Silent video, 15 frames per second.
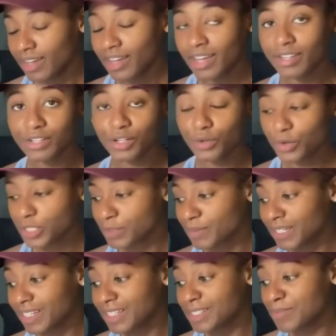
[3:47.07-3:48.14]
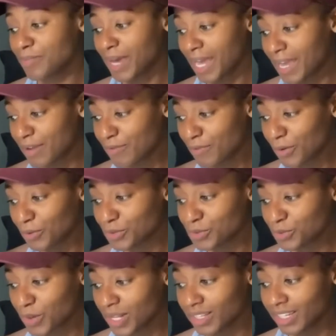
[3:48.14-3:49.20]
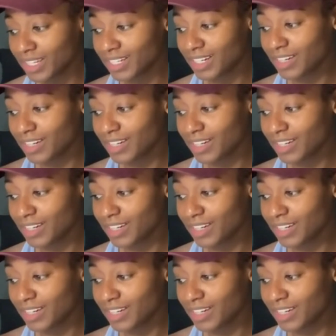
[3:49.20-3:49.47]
And engorgement is painful swelling